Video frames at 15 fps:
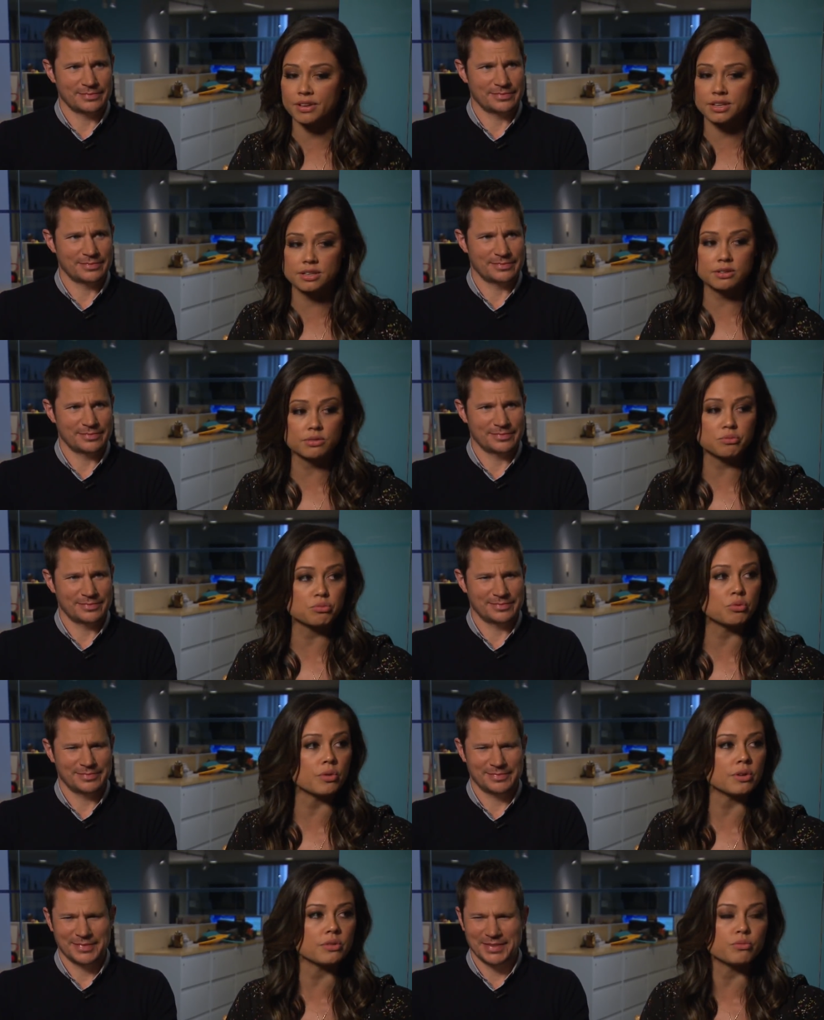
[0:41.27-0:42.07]
Speaker 1: and
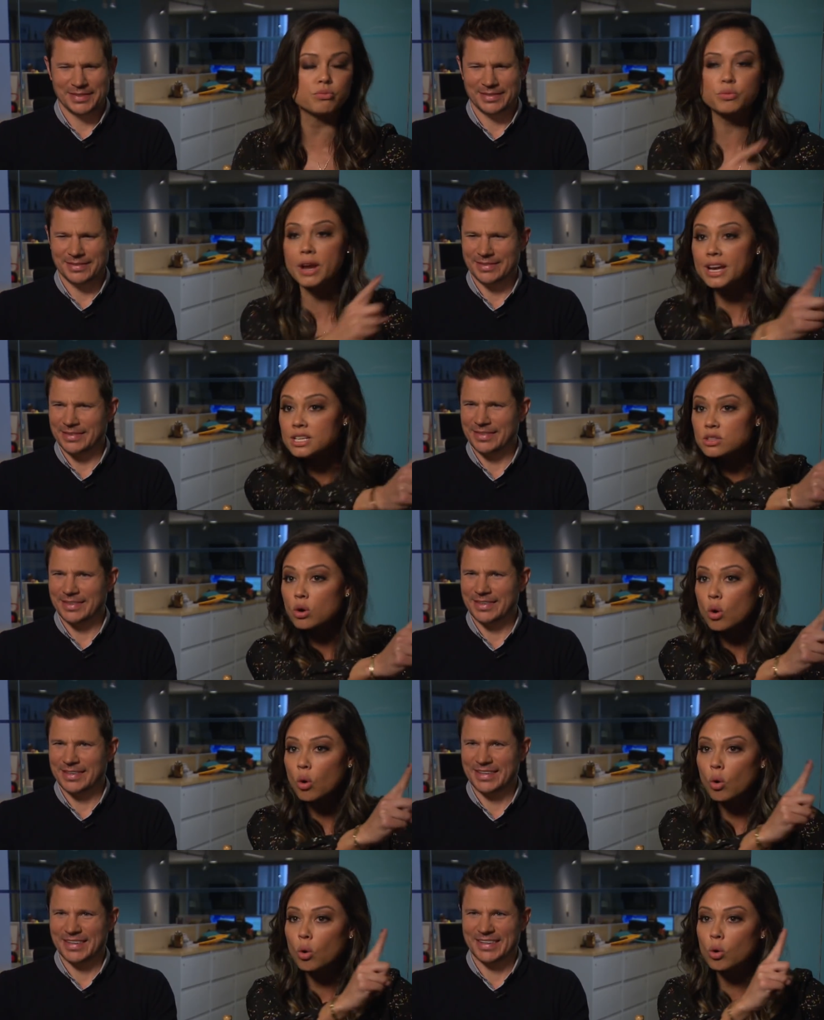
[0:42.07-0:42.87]
r raked the
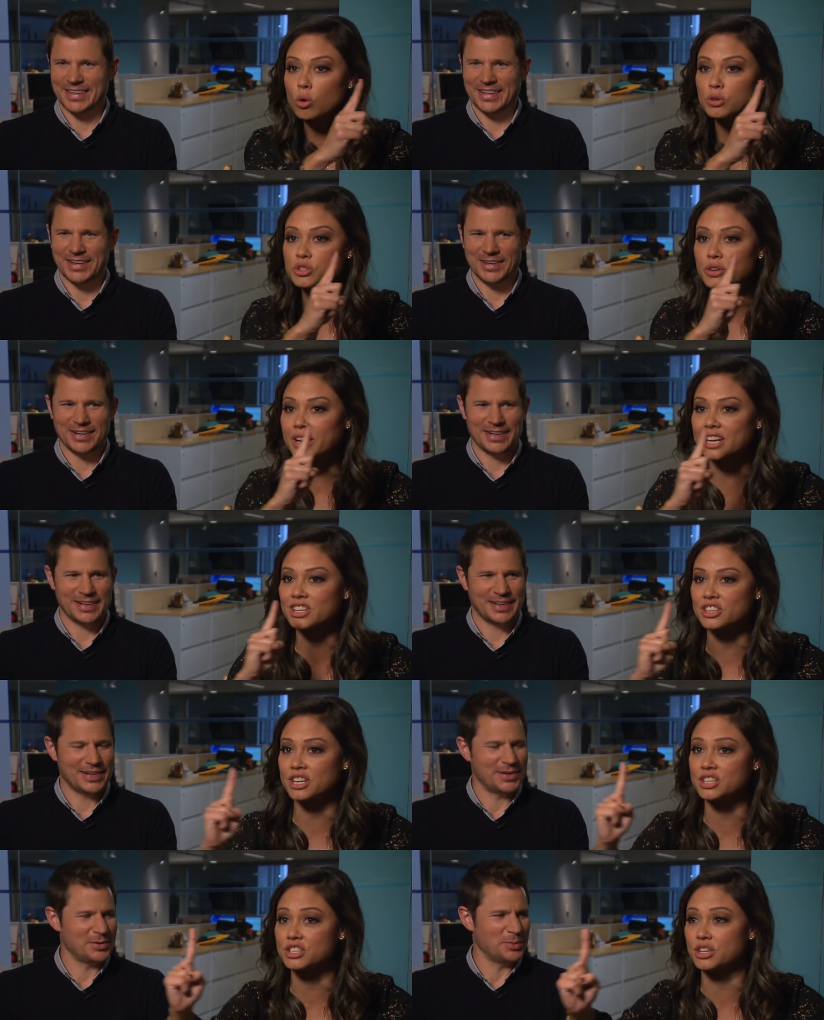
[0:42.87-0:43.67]
whole
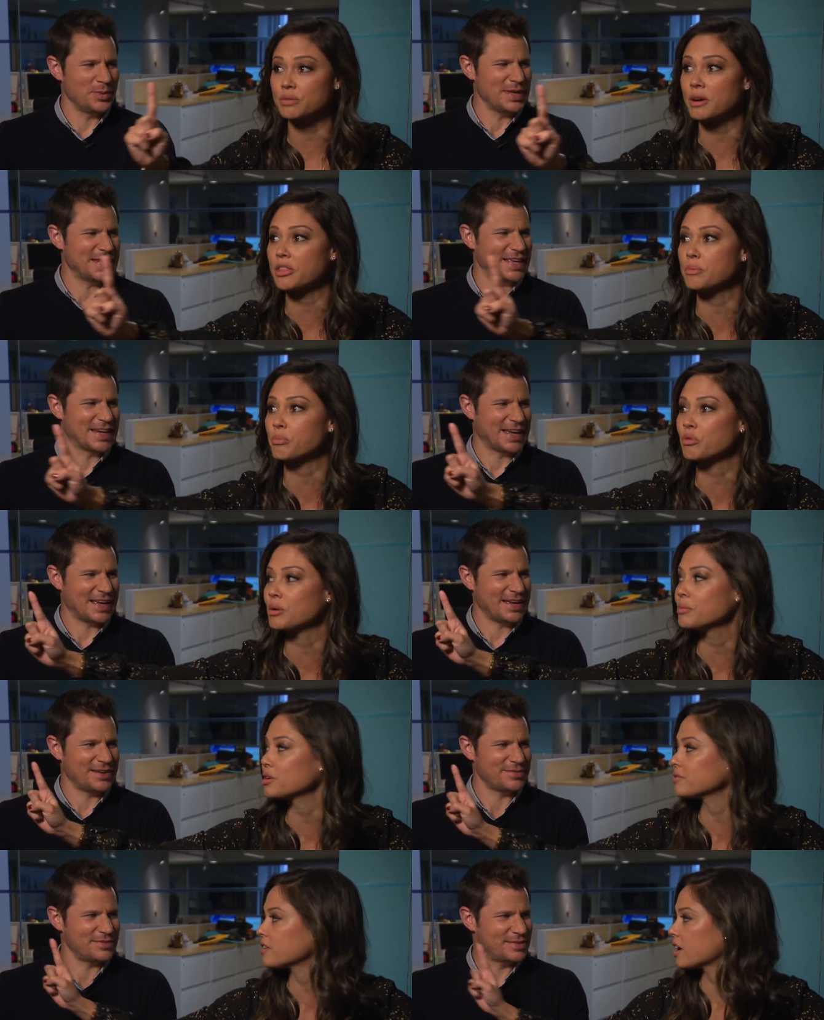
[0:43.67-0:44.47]
drainage ditch
Speaker 2: around the
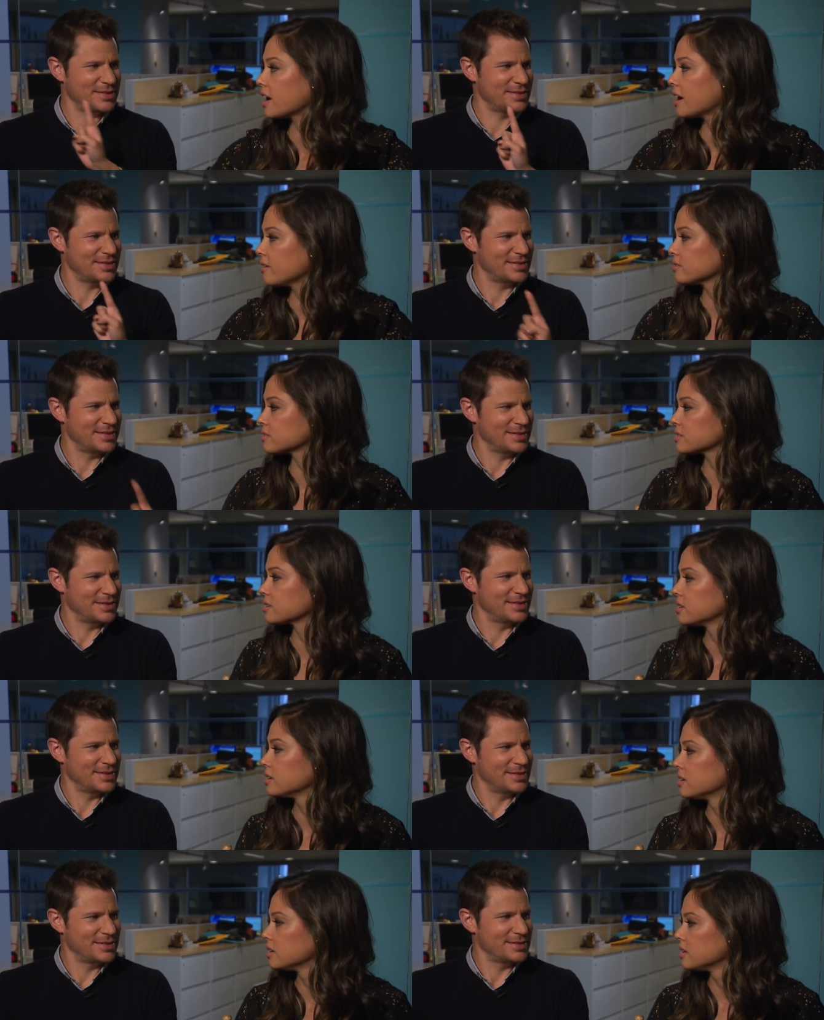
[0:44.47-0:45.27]
perimeter of our house.
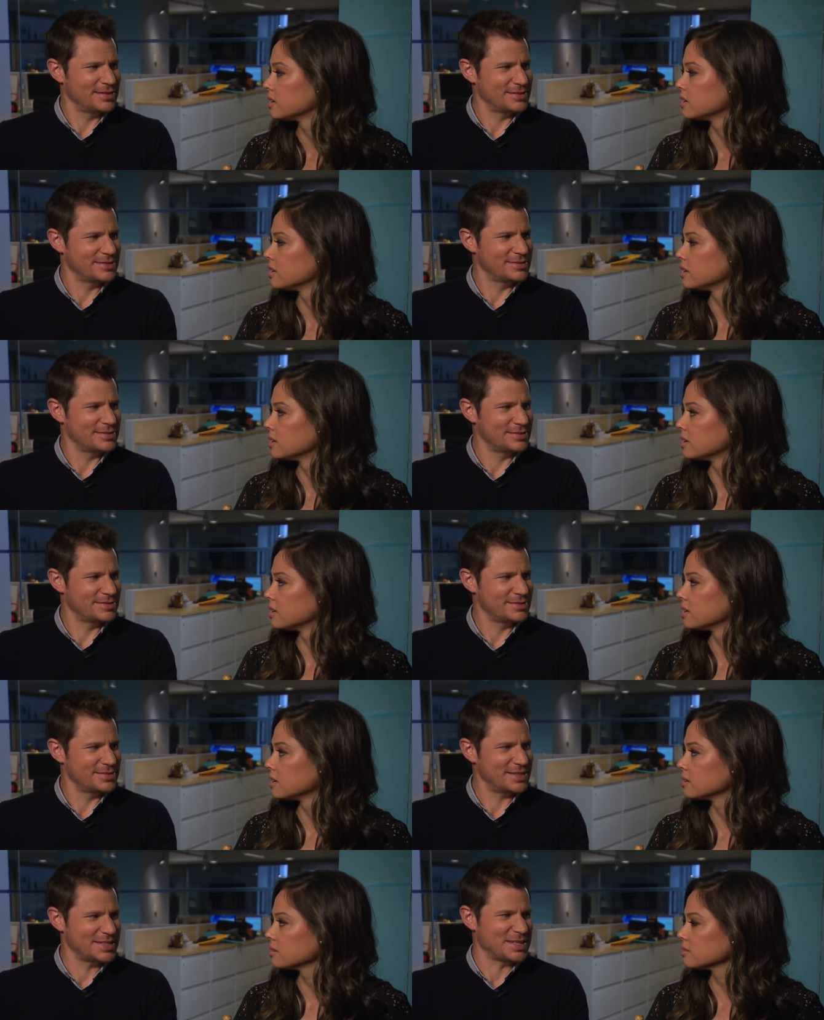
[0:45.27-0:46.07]

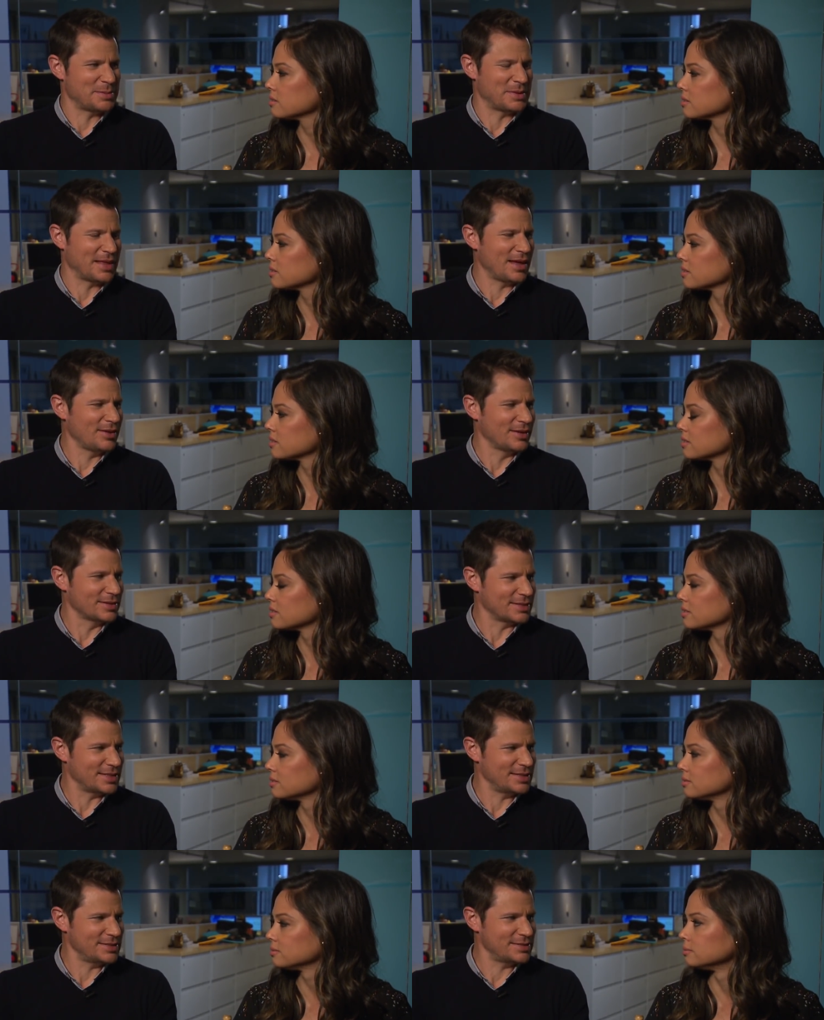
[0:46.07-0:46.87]
Didn't take me that
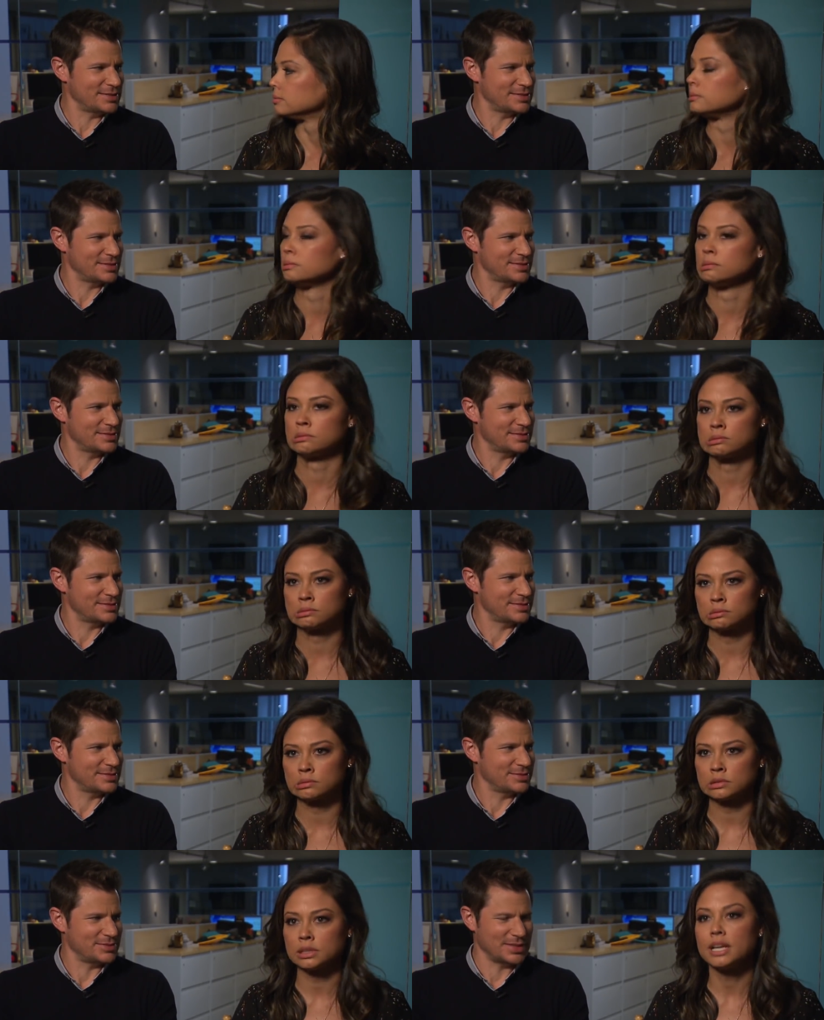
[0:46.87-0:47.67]
long, did it?
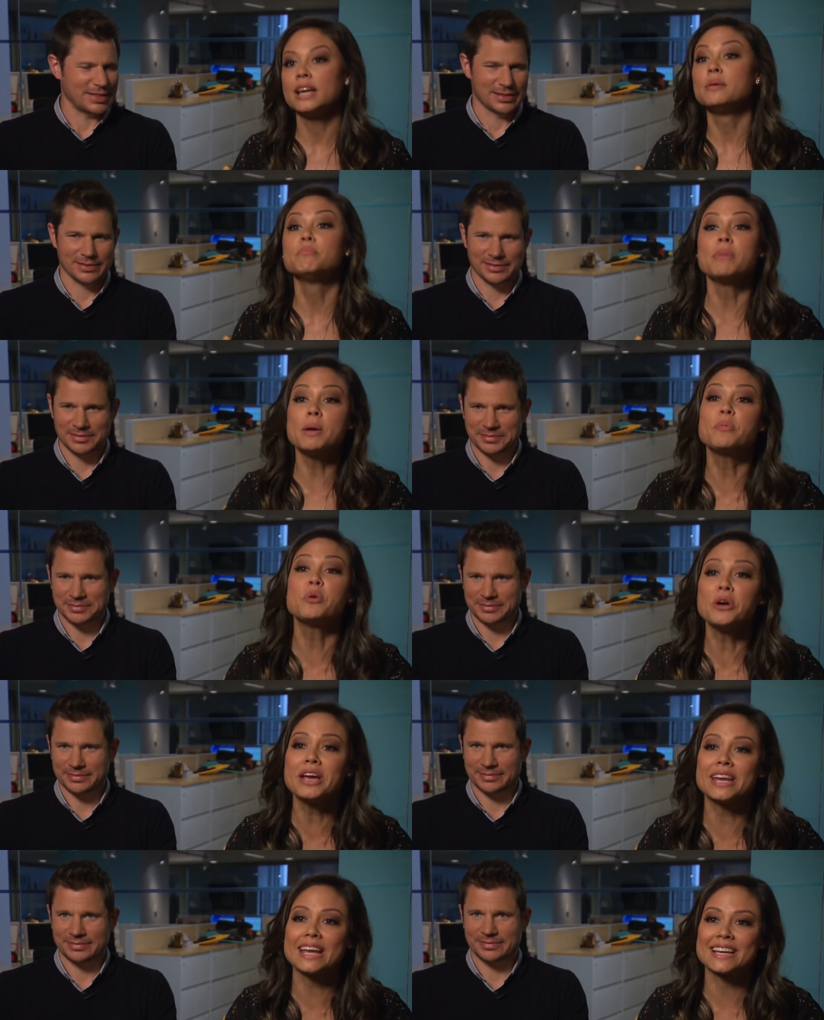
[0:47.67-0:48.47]
Wow.
Speaker 1: My
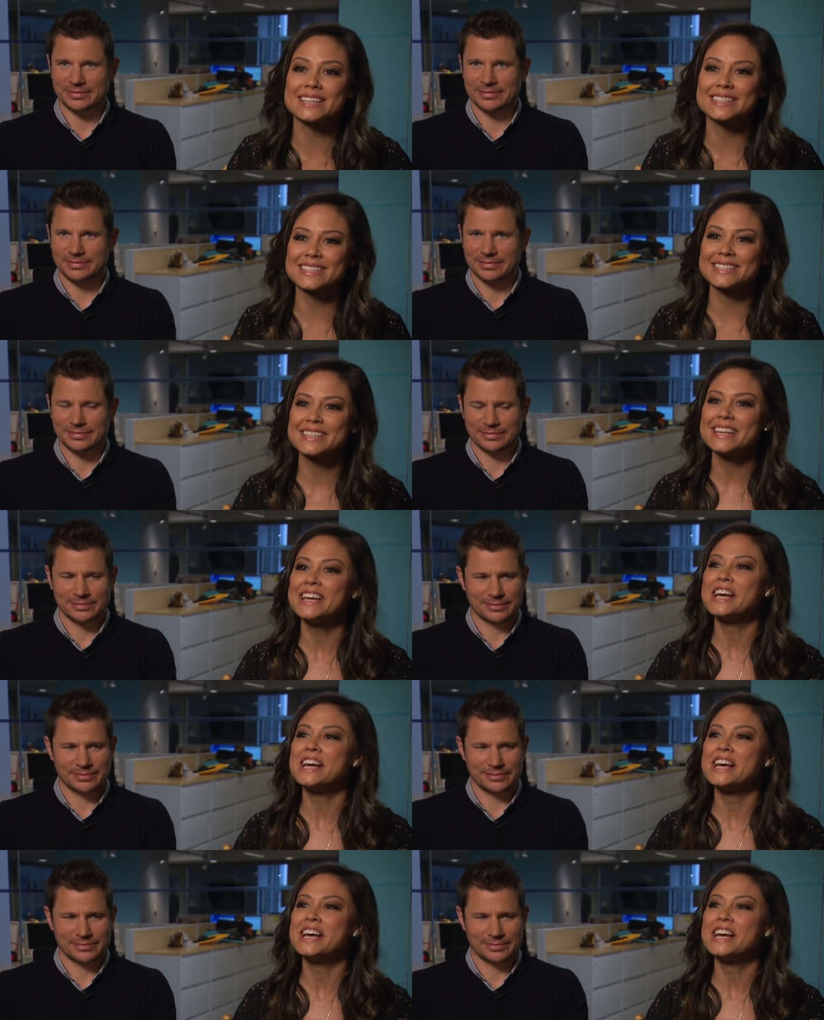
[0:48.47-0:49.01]
point is,